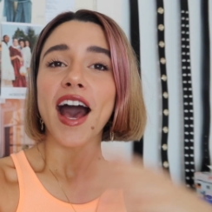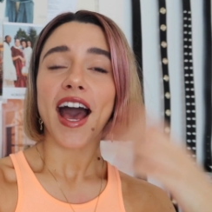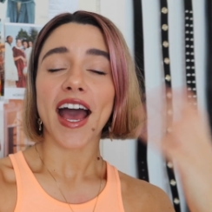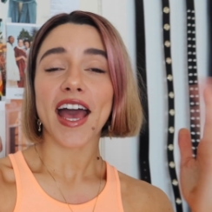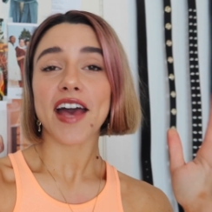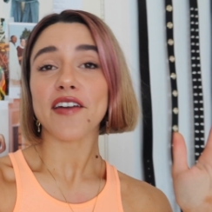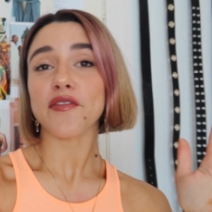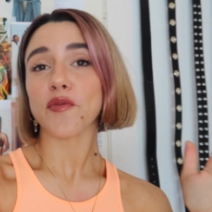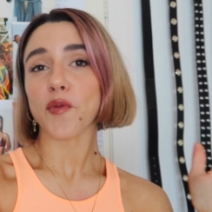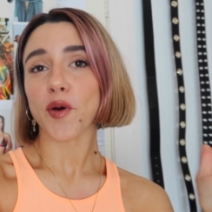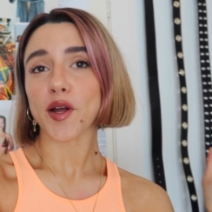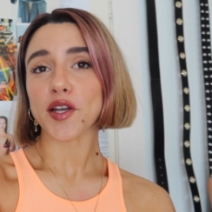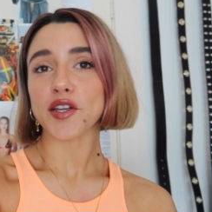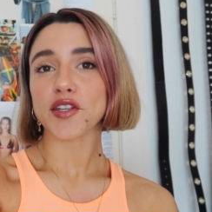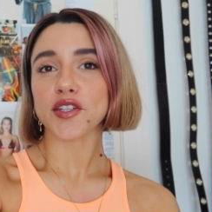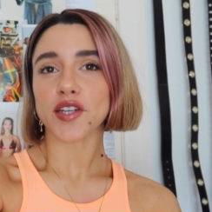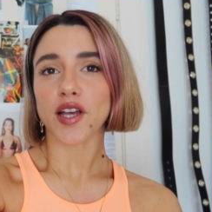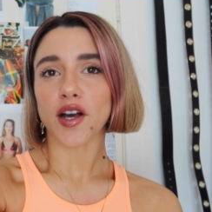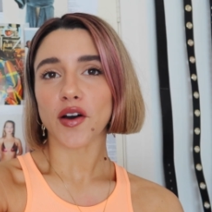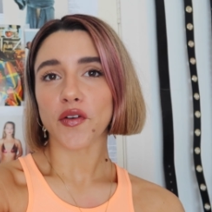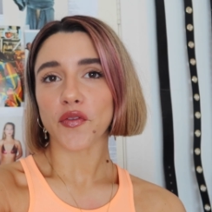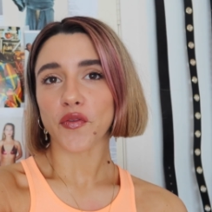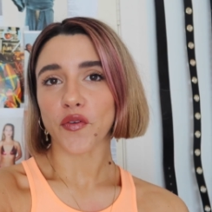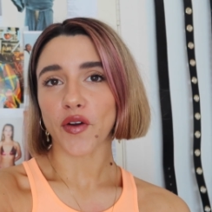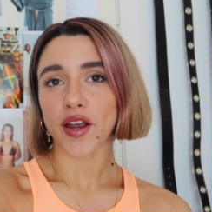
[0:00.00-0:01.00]
I have one
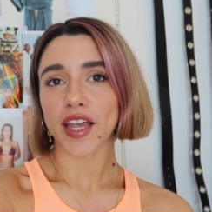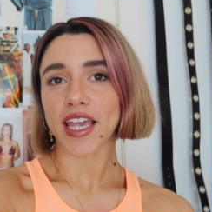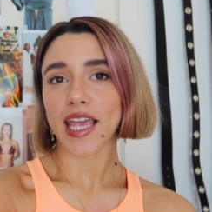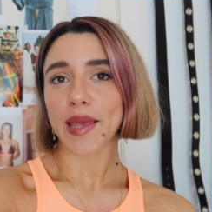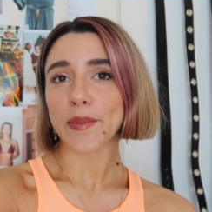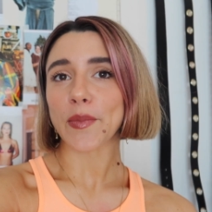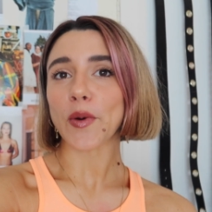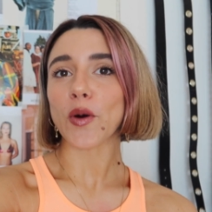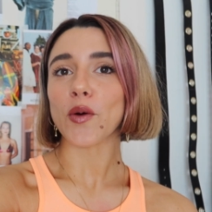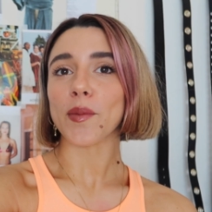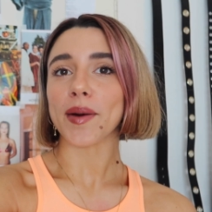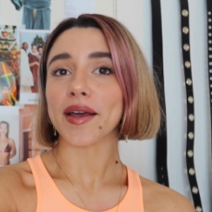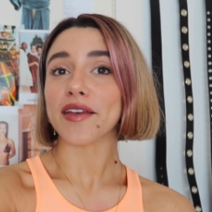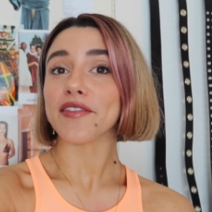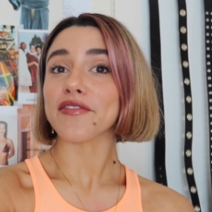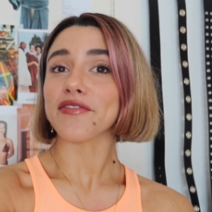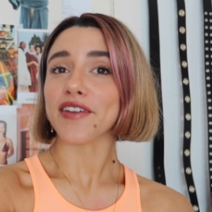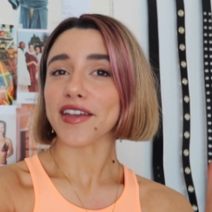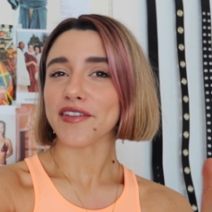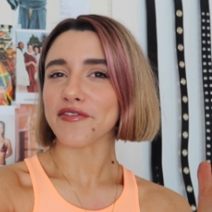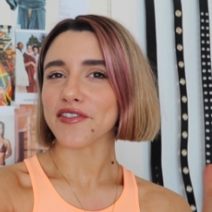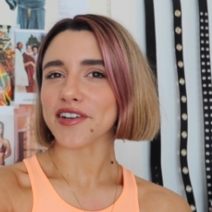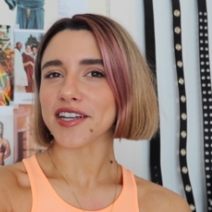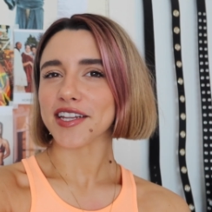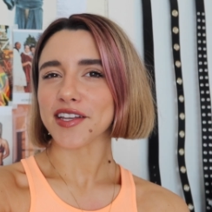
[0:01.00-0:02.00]
shelf where I keep all my
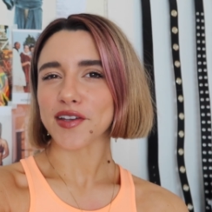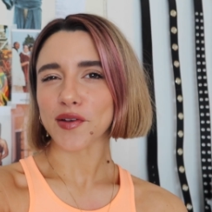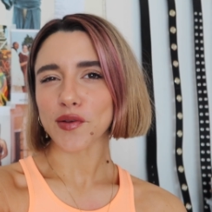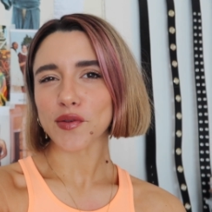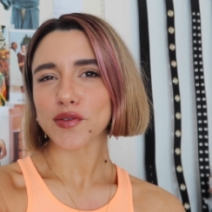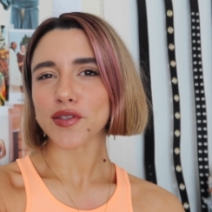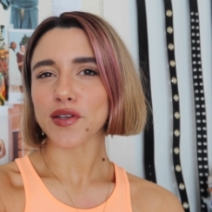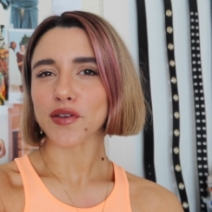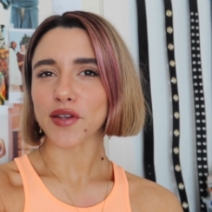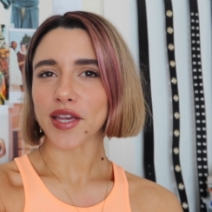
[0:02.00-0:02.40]
favorite heels.